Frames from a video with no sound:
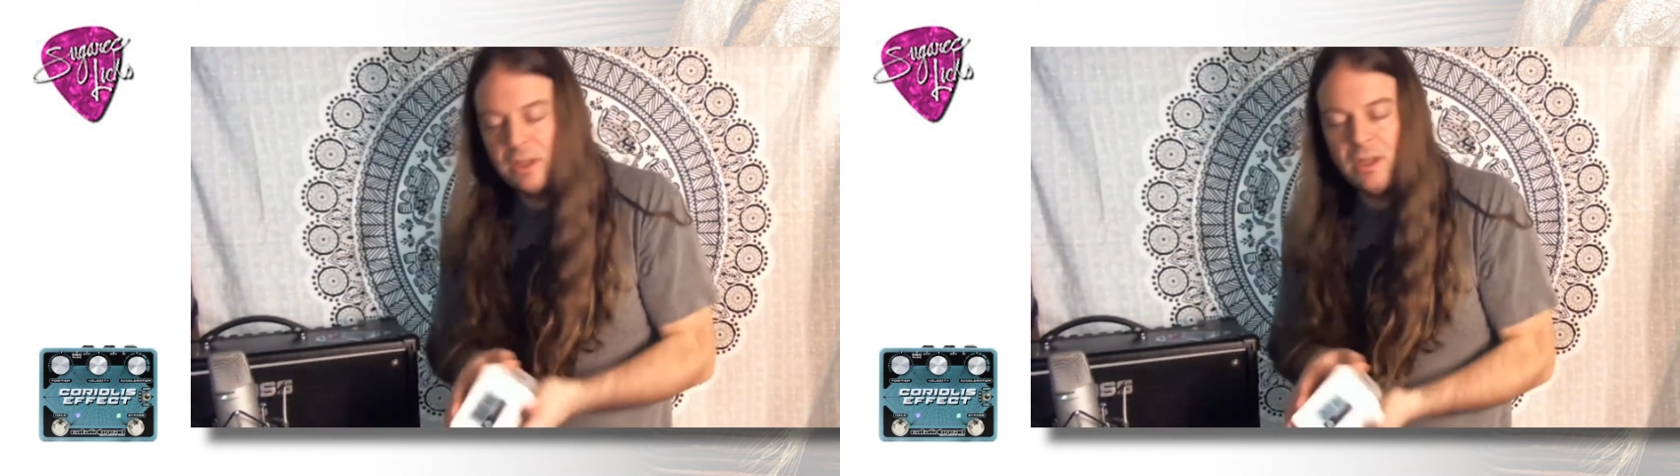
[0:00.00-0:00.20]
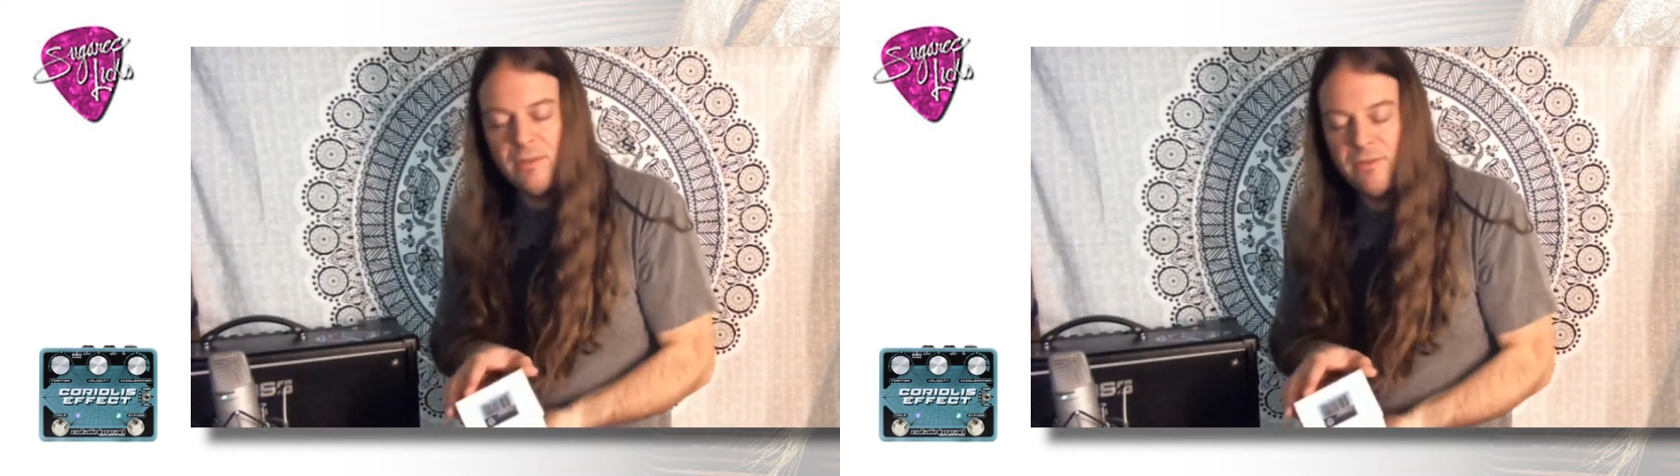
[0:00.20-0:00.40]

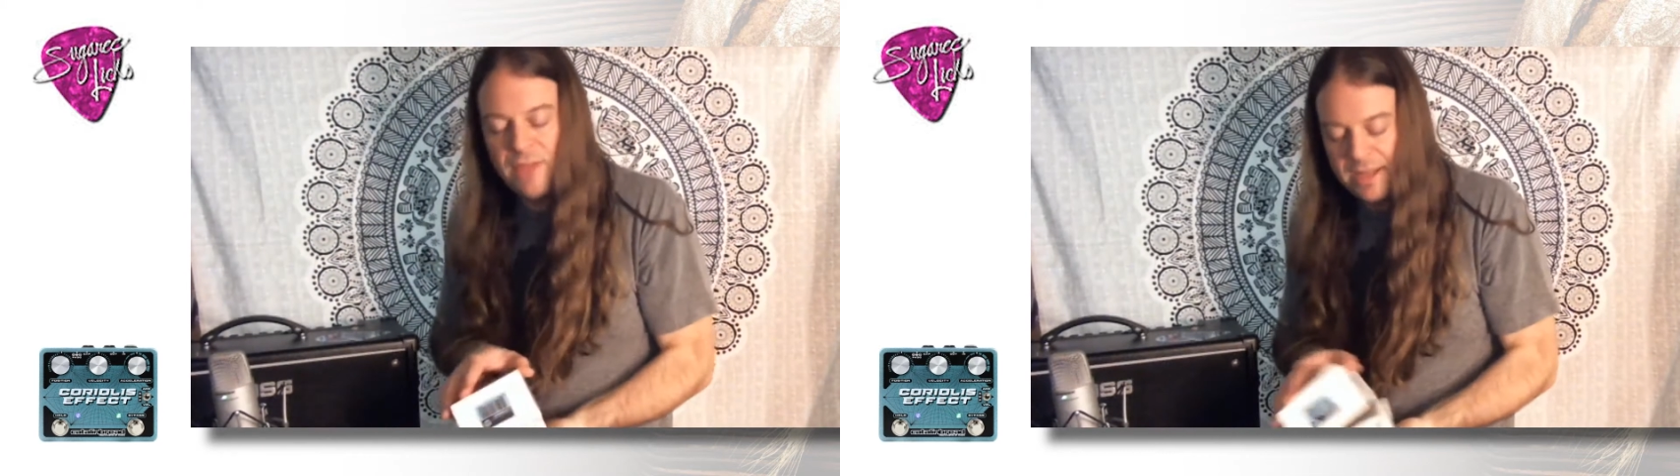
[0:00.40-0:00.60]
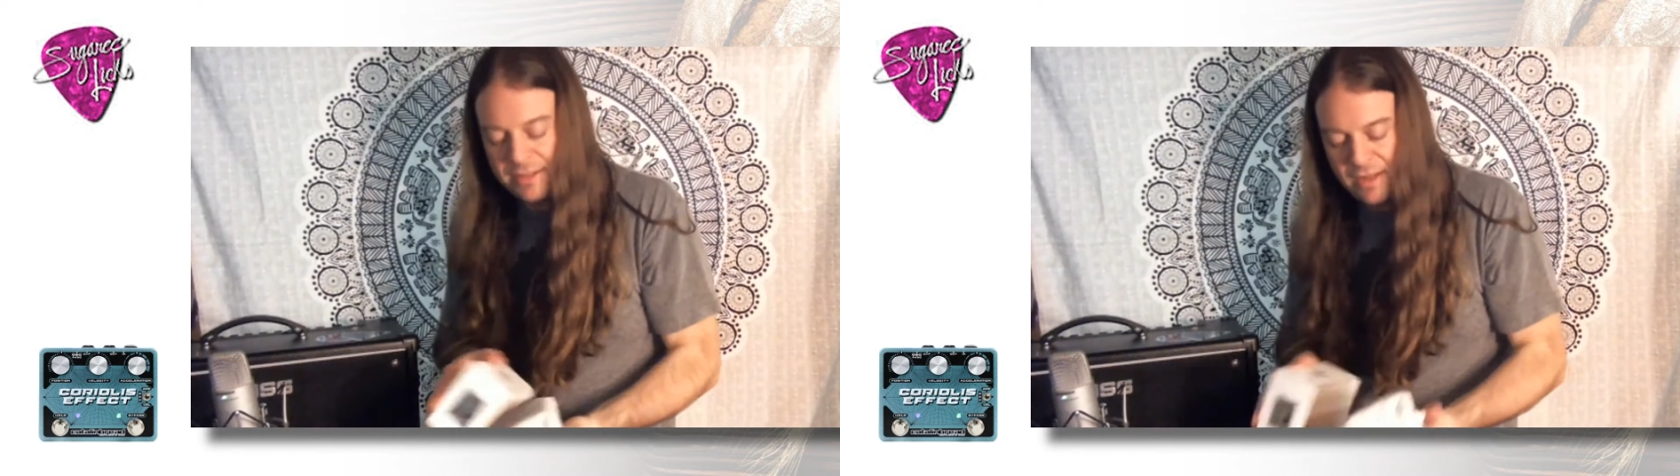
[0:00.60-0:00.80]
Love
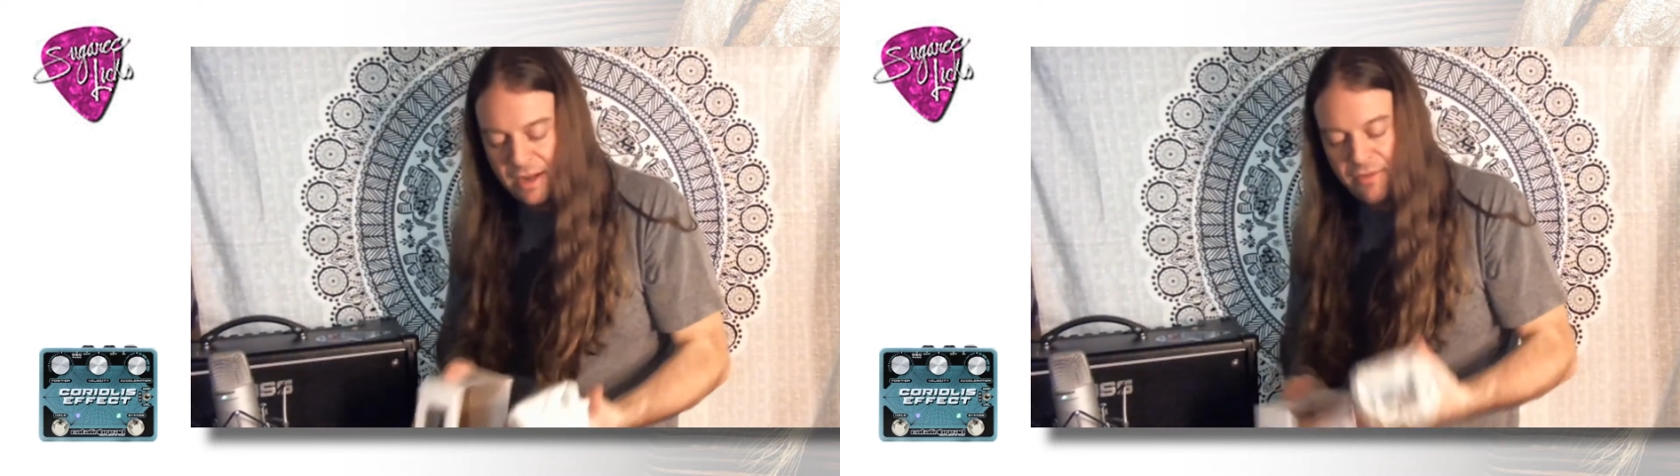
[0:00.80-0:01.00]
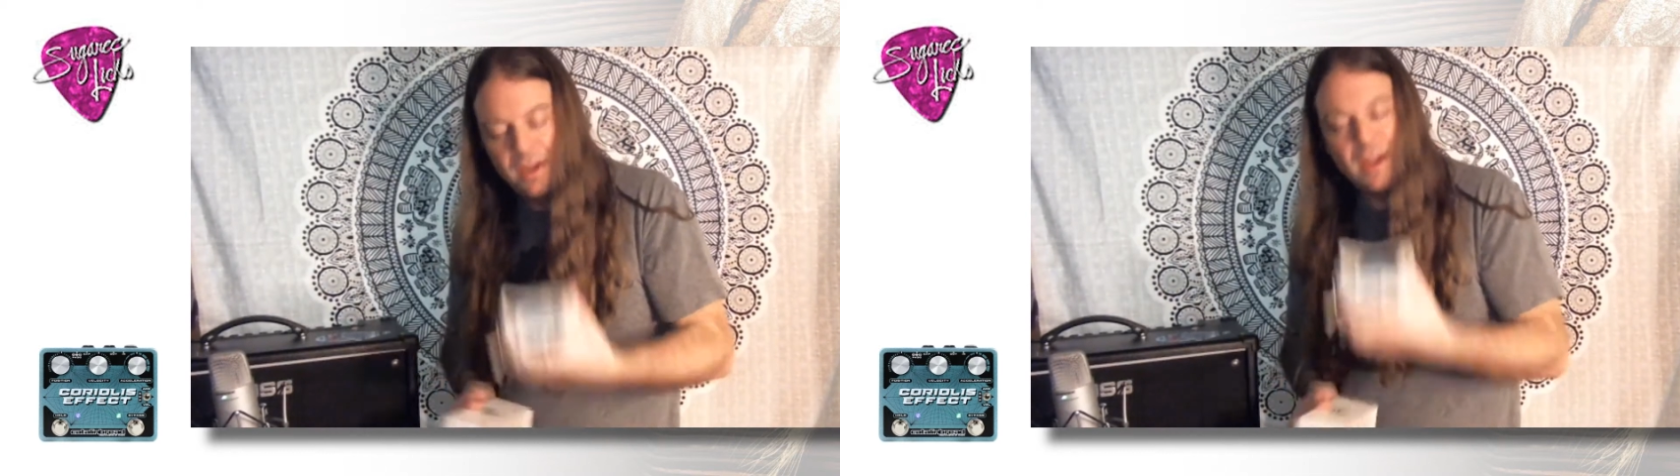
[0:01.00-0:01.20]
that stuff.
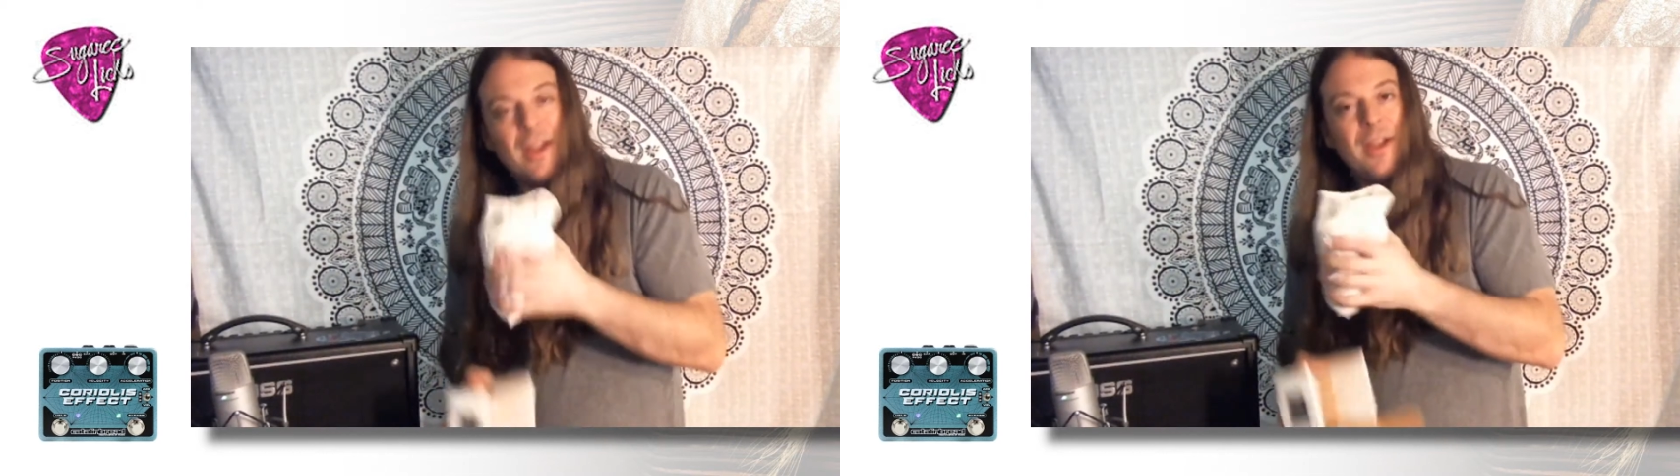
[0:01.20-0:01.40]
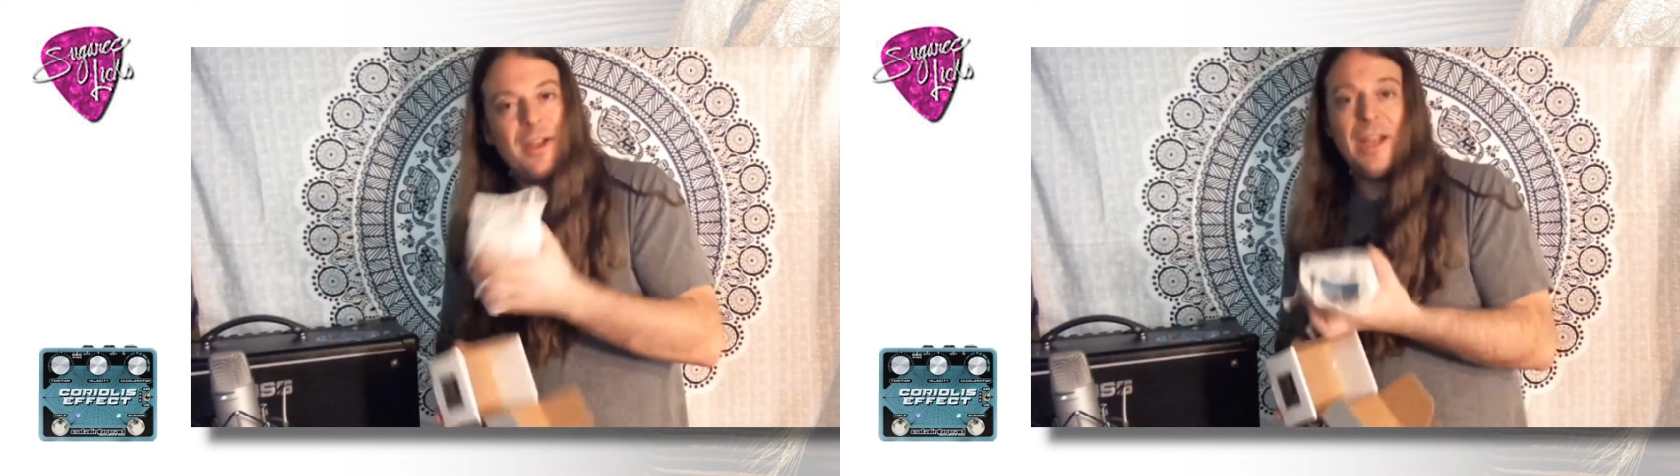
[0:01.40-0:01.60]

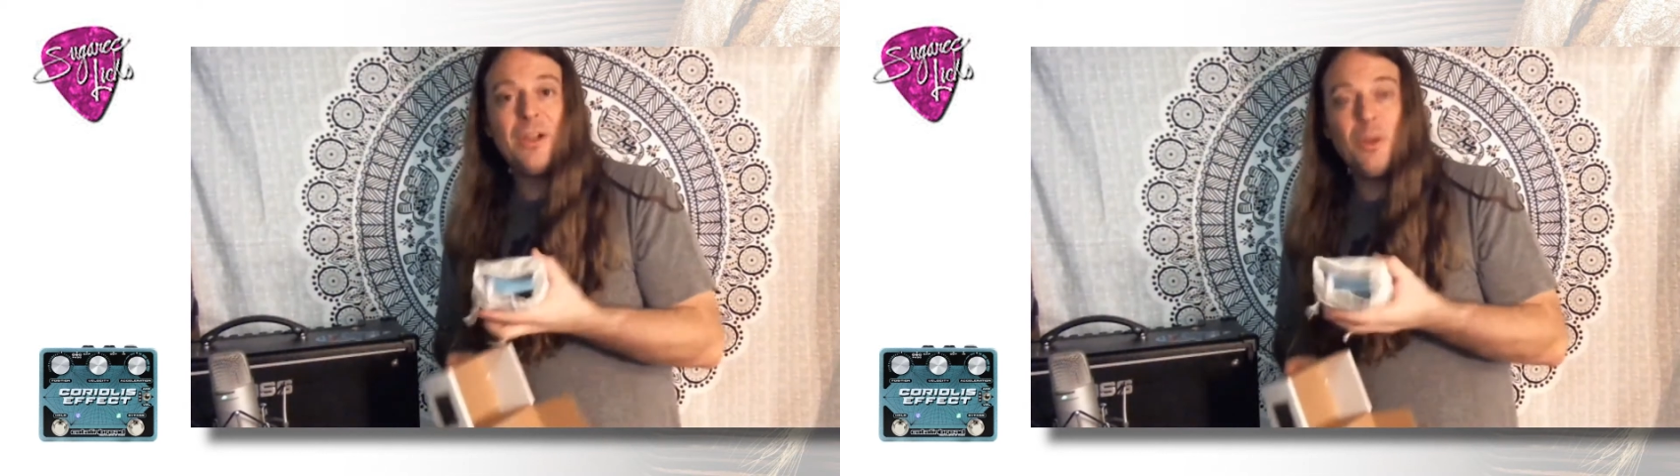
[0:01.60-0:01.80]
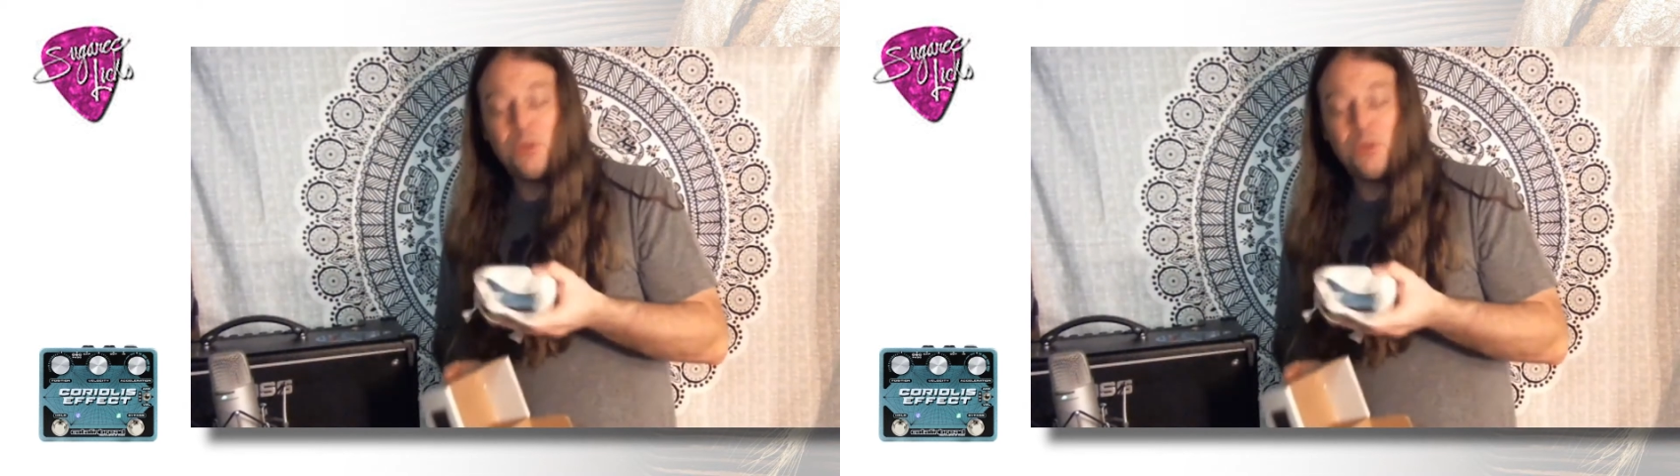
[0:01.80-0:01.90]
Enclosure